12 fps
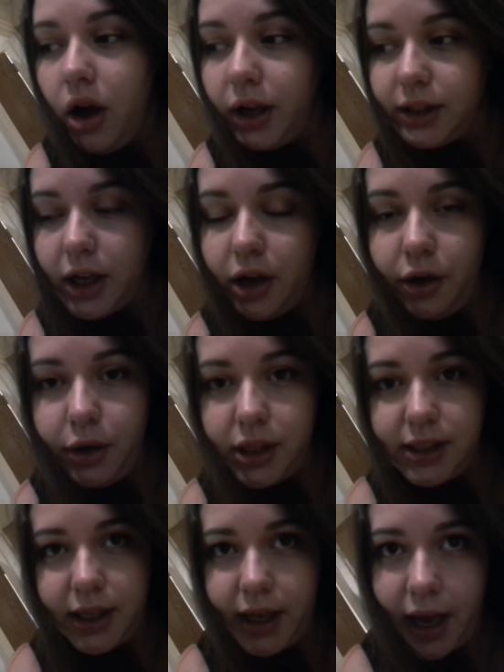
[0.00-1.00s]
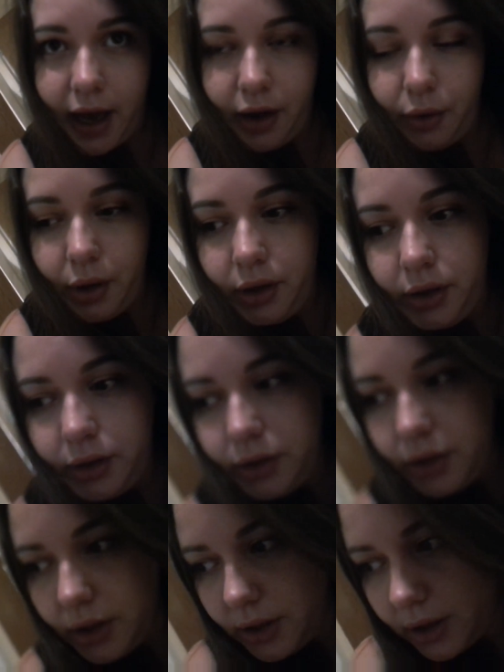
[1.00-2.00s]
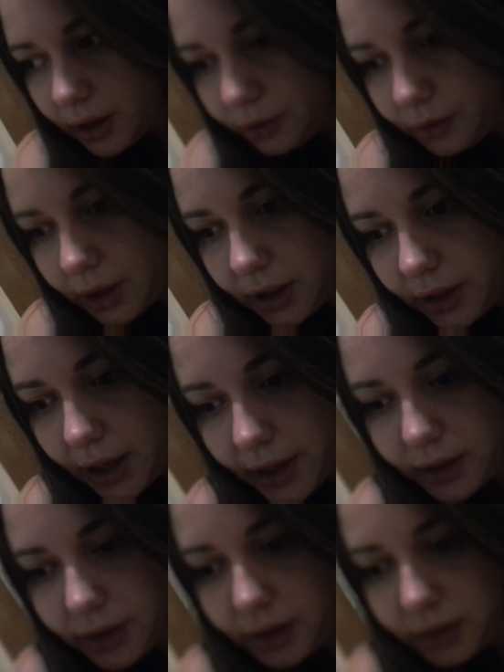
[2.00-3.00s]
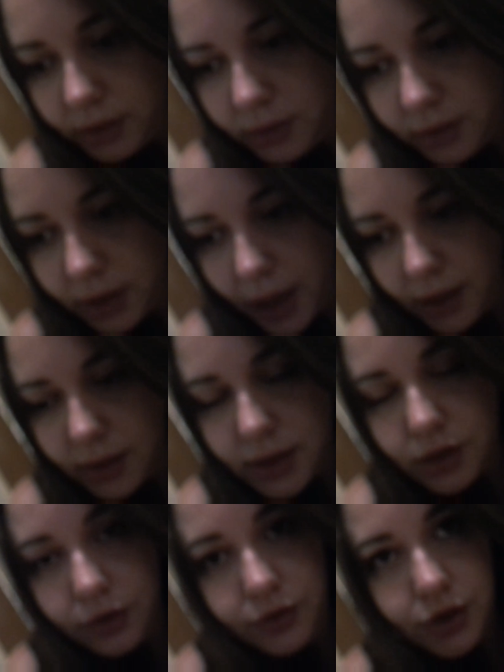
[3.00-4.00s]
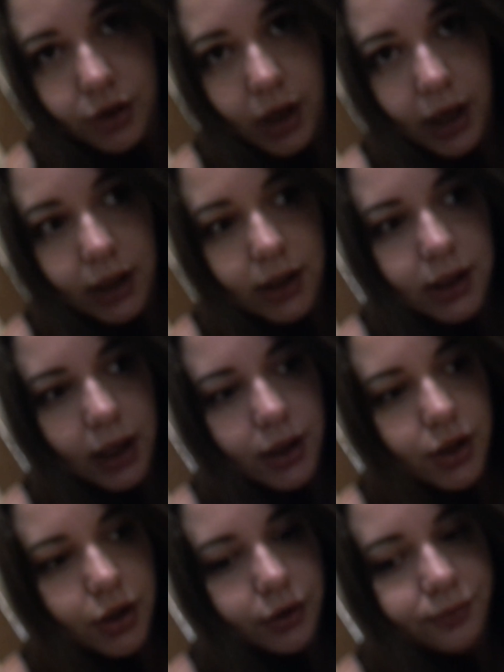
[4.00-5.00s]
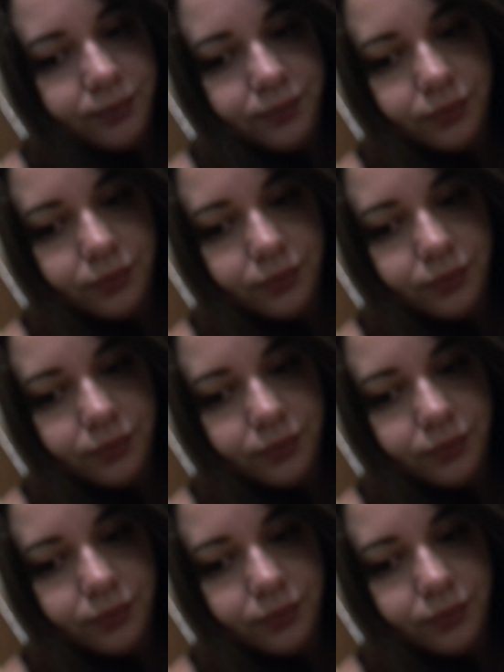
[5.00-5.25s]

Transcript: So we'll see how quickly I can get the stuff done that I need to get done.